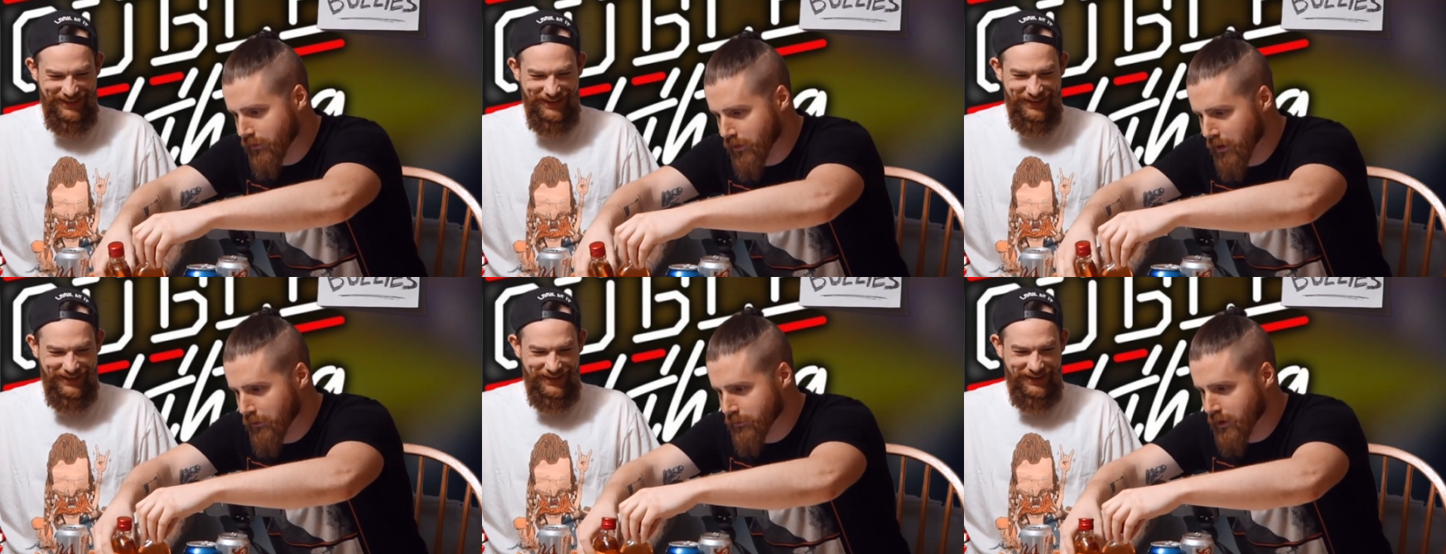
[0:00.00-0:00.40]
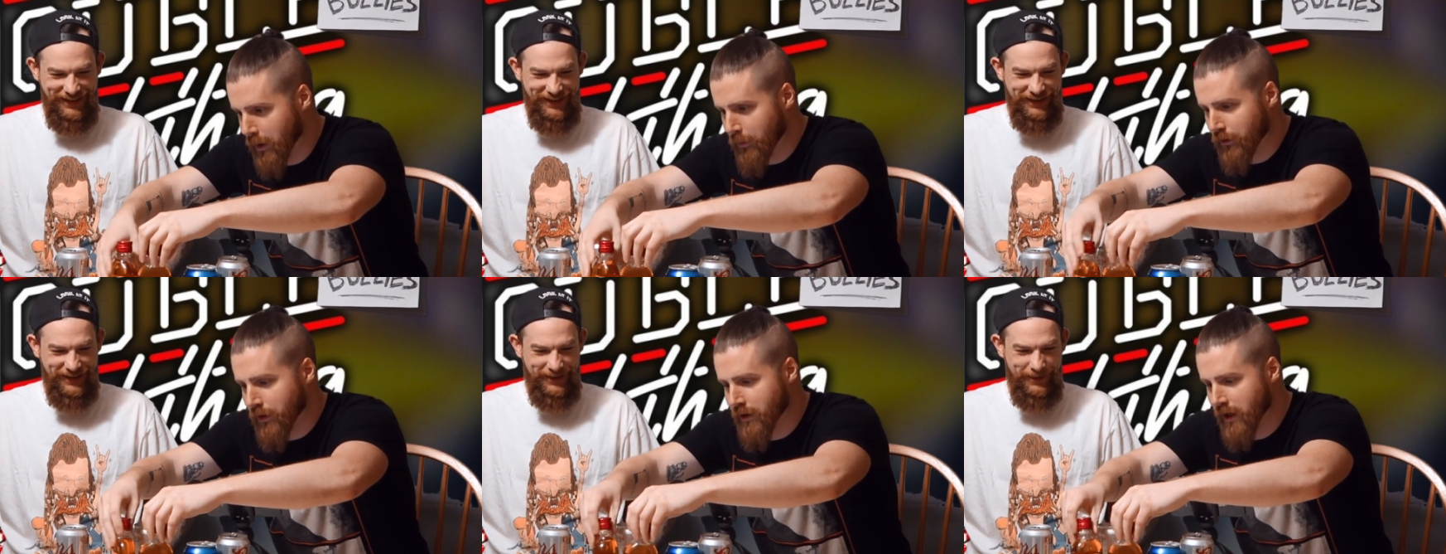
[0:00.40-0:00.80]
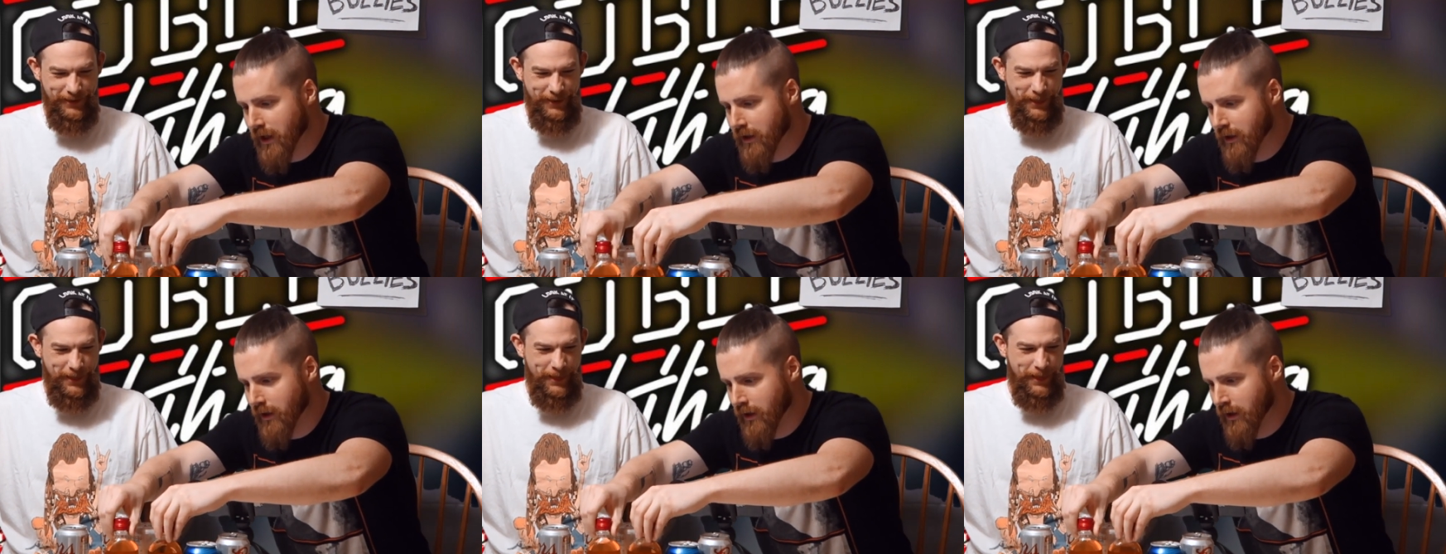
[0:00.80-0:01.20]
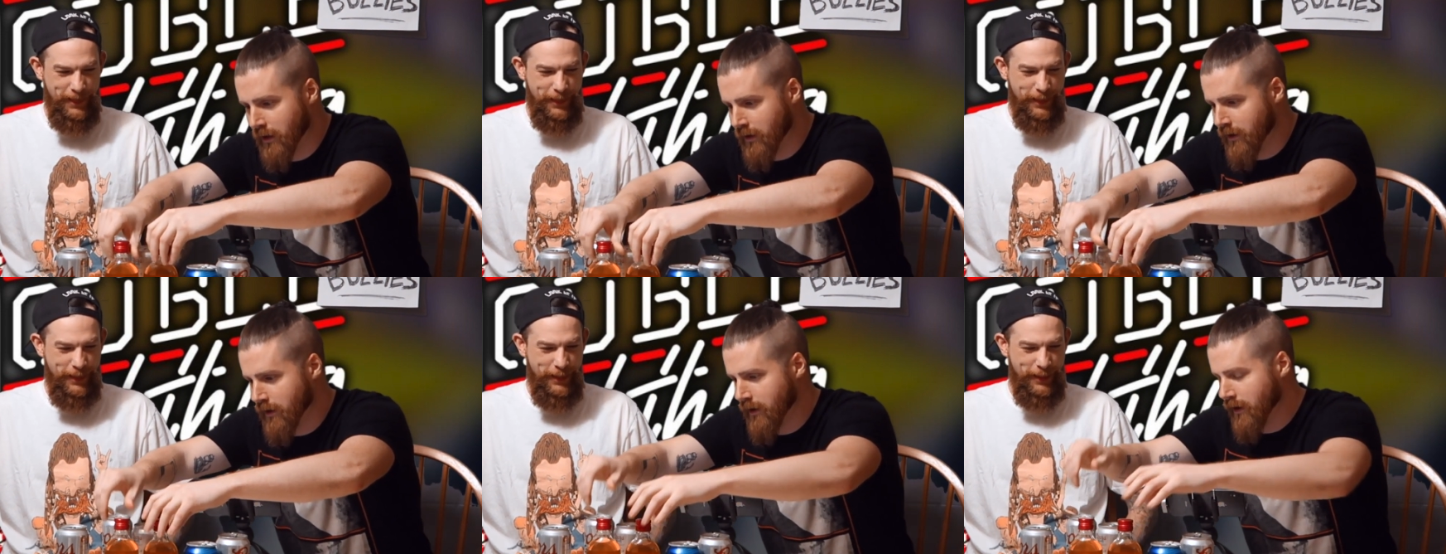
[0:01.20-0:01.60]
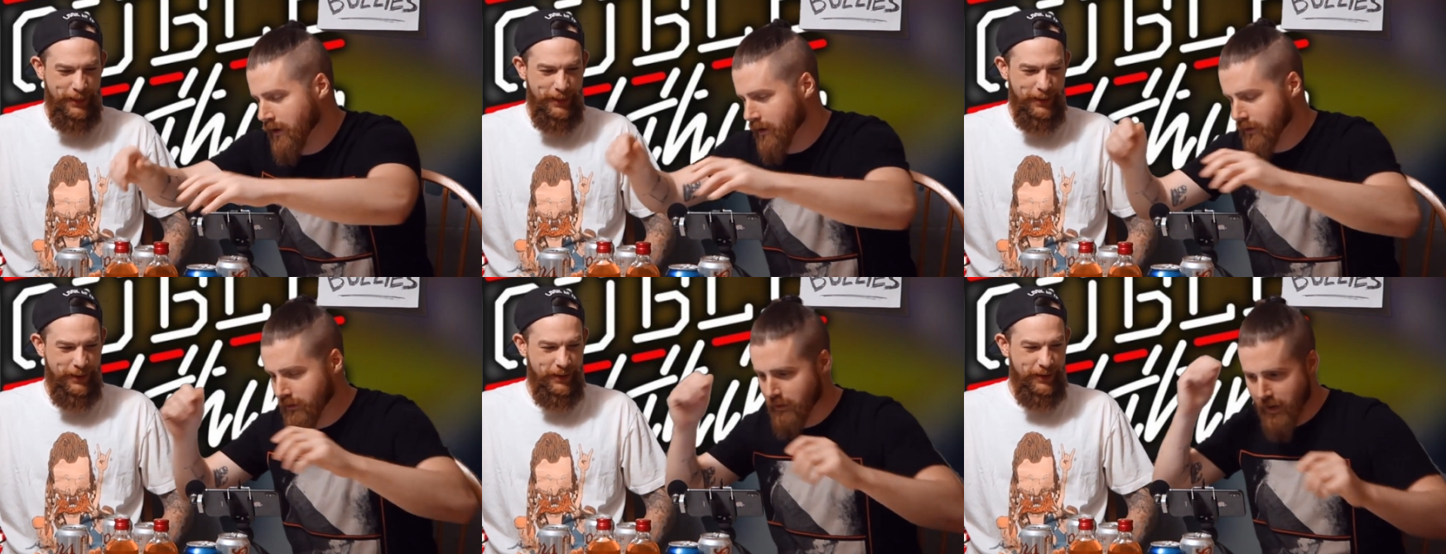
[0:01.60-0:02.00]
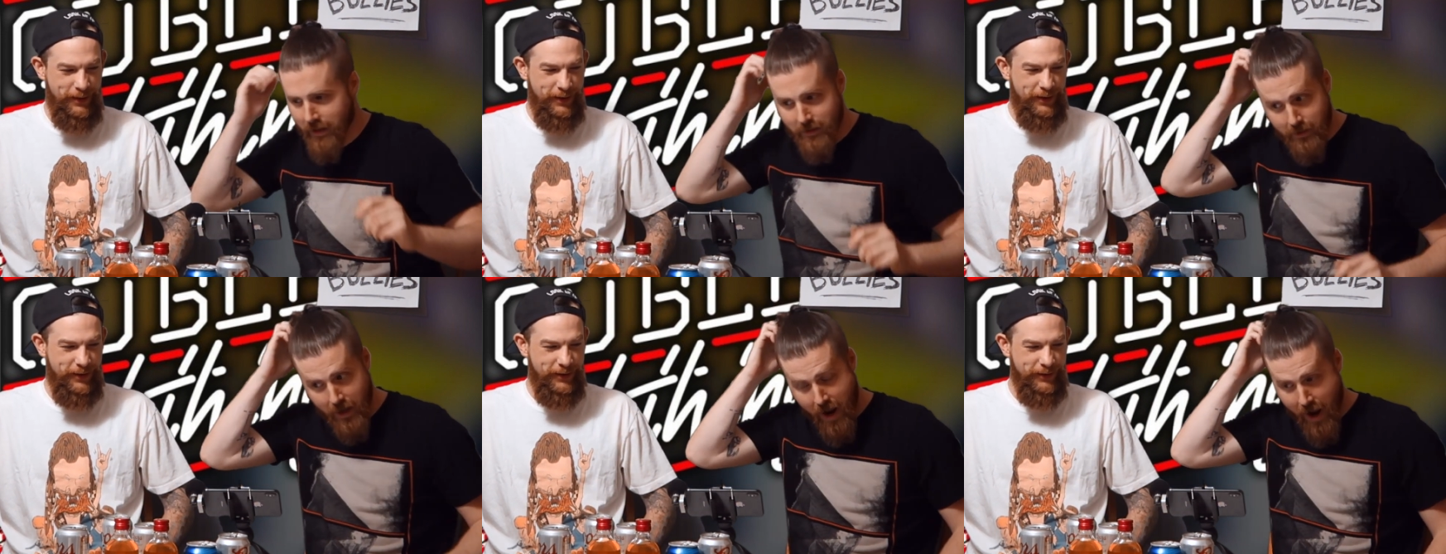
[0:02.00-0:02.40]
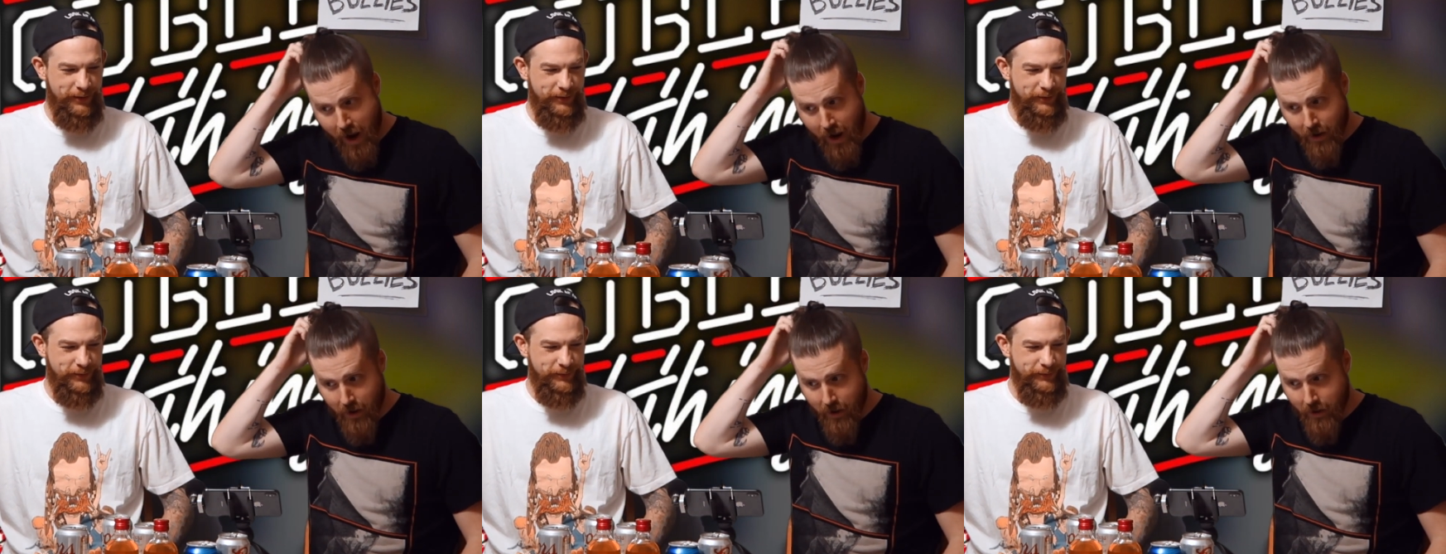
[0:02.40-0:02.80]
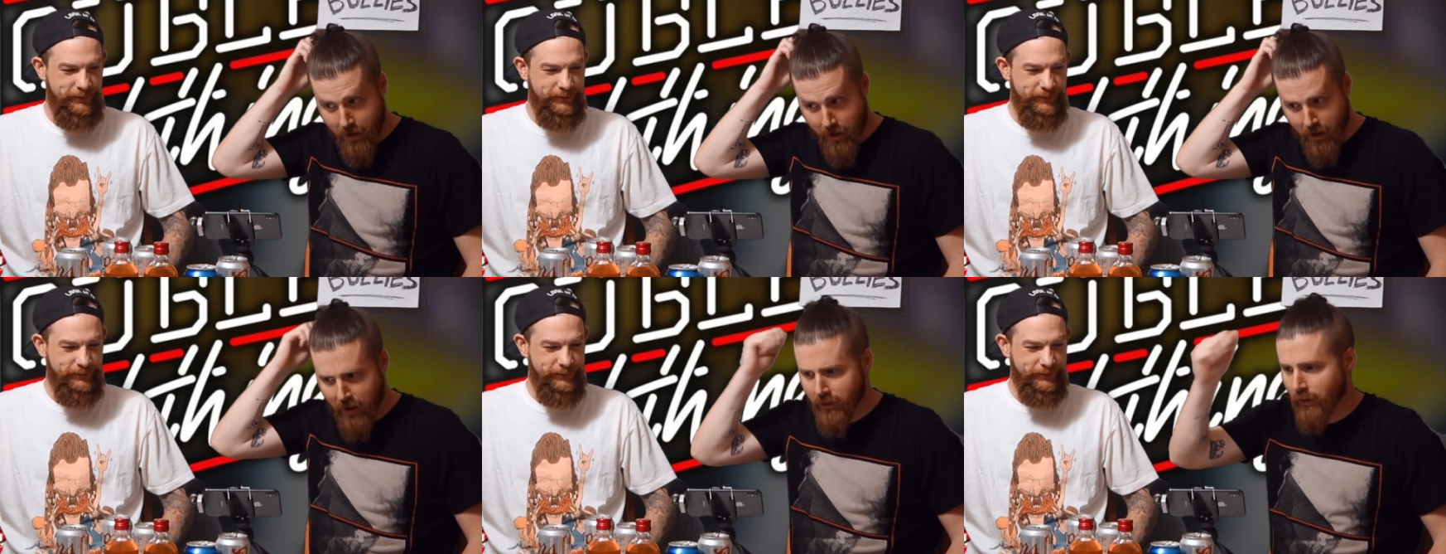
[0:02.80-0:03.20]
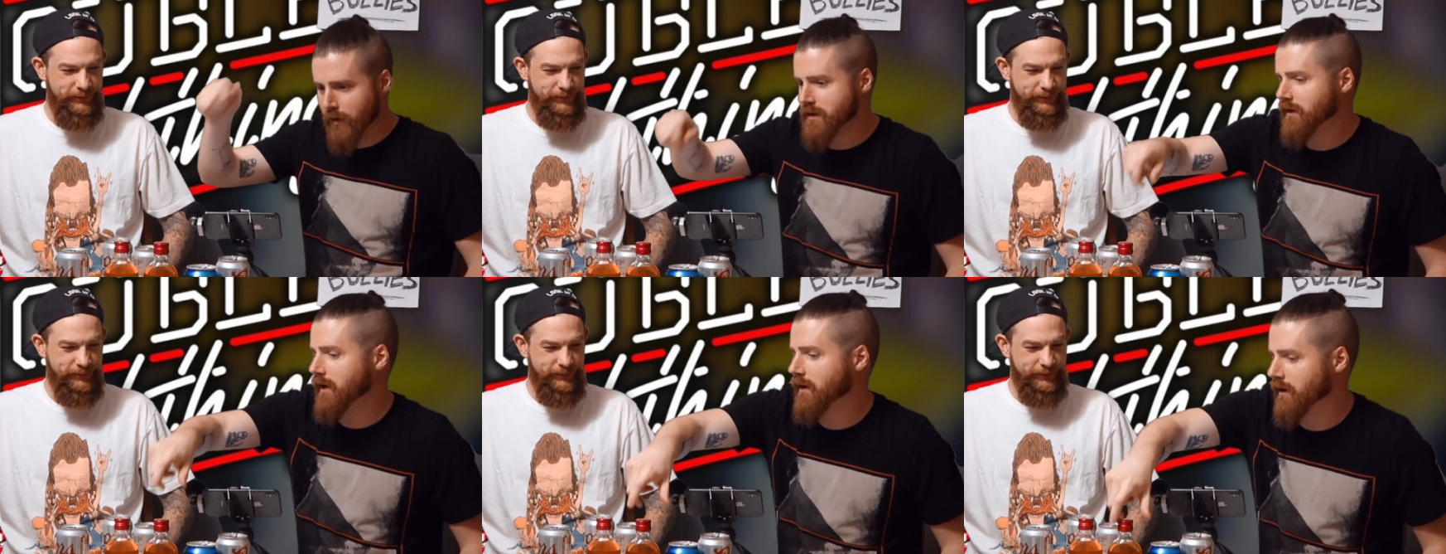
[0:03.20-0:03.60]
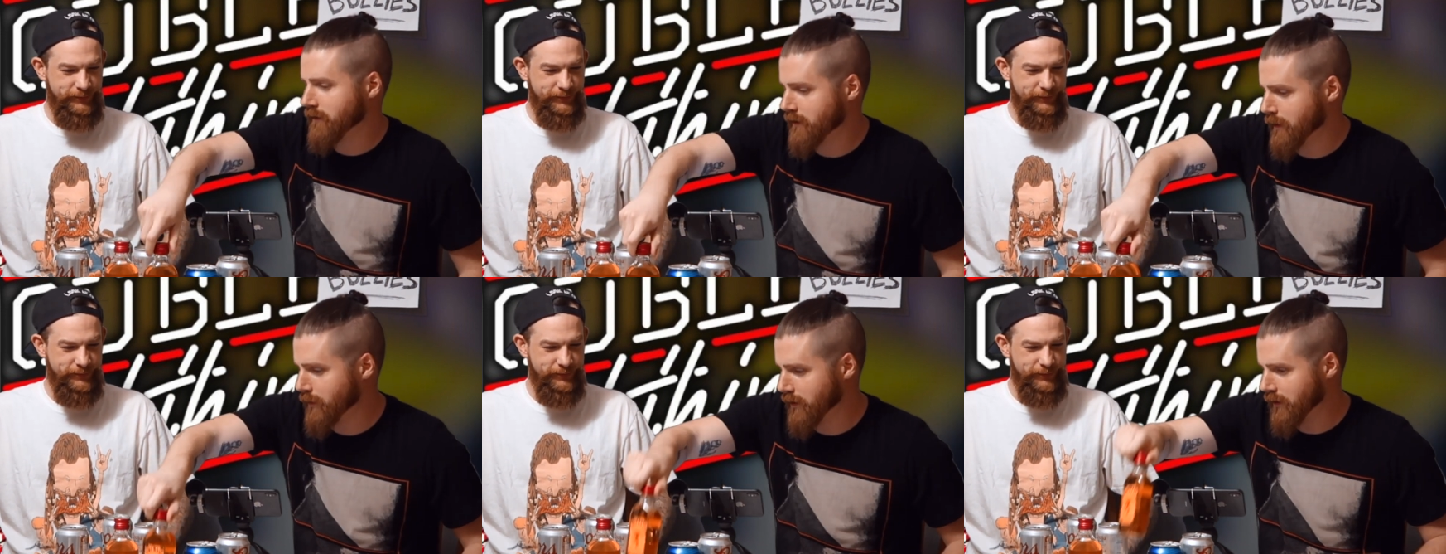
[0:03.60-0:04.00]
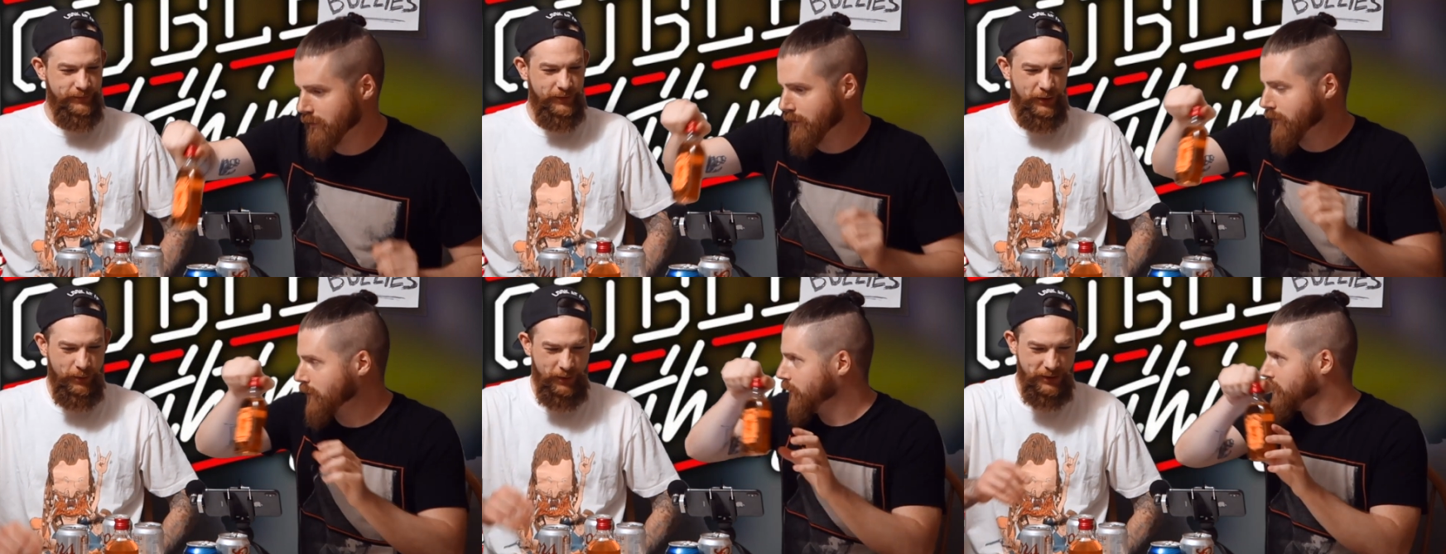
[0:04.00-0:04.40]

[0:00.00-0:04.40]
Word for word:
Speaker 1: So double or nothing. So that's that. Uh, I think we should take a sip of this. You